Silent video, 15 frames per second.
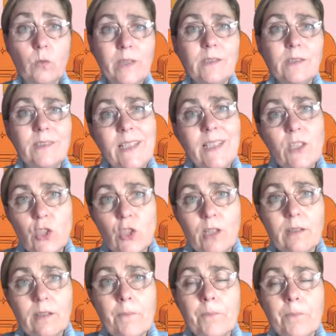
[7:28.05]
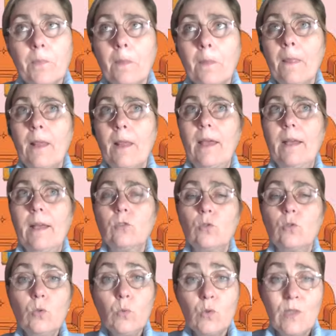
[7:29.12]
We are teaching
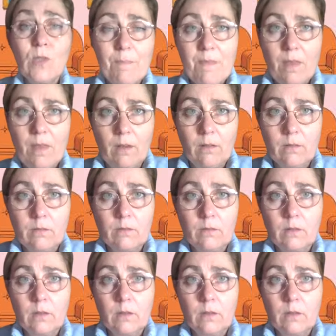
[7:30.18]
to do something.